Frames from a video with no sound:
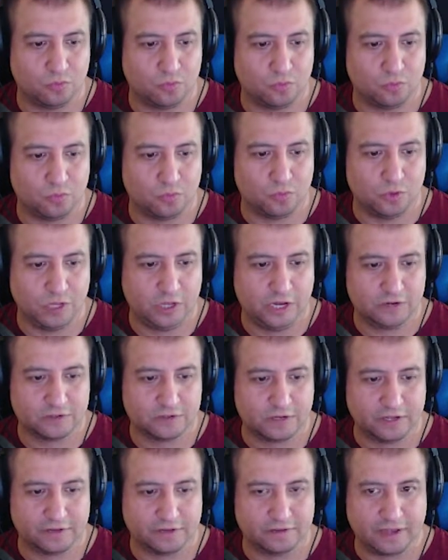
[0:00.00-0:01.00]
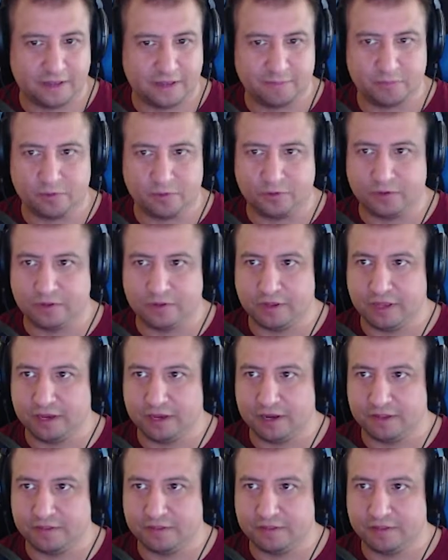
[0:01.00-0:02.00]
Here's an example, and I
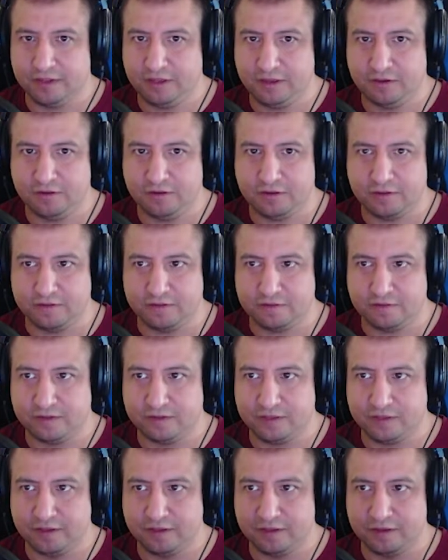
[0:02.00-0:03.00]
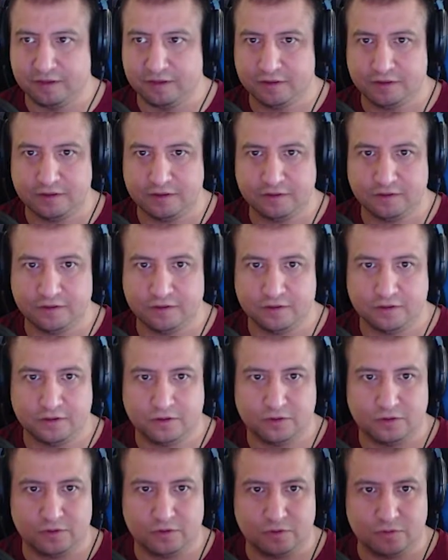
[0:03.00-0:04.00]
think you can see
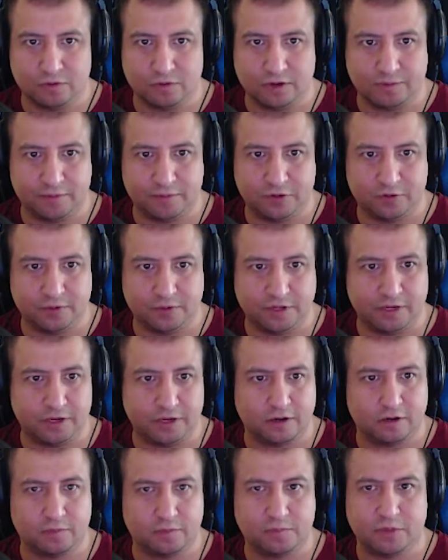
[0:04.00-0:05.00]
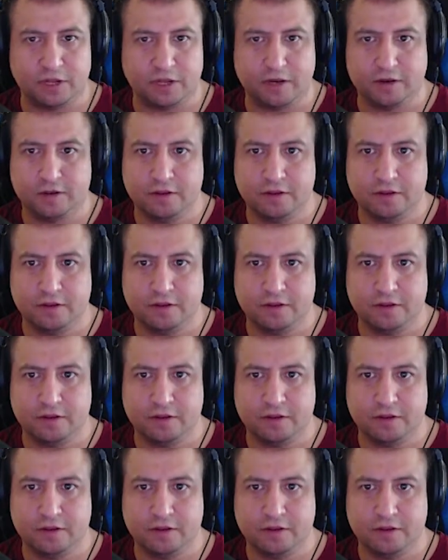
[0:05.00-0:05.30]
what I'm doing here, but